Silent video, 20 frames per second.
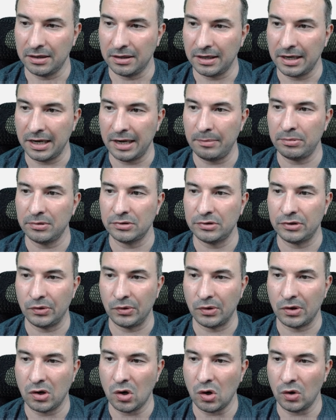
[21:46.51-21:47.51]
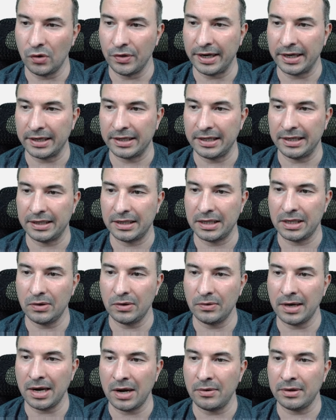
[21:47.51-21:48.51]
able to connect it. So
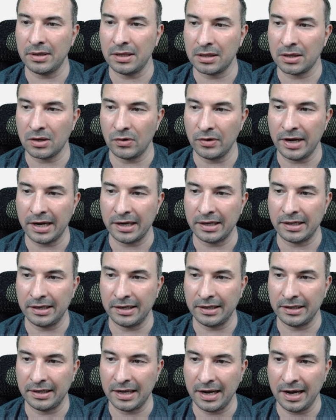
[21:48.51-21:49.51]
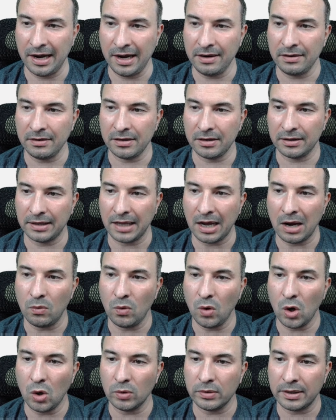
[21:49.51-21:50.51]
now it is connecting that
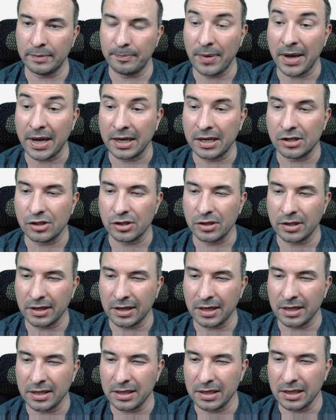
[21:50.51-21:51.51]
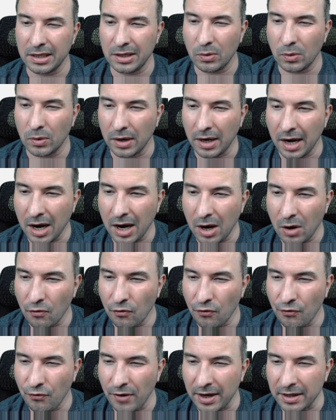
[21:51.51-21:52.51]
downloaded packages. You can see how
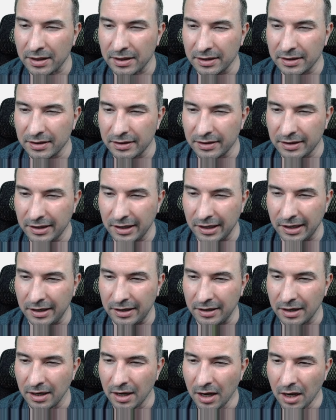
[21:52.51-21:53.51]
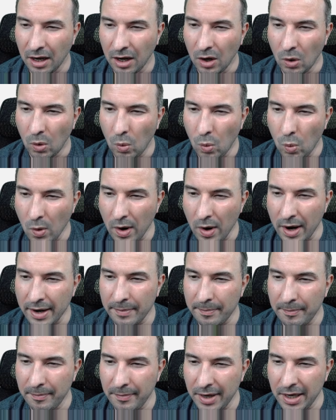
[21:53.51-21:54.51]
fast it did.
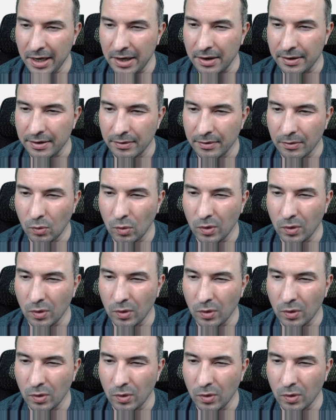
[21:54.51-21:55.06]
1 minute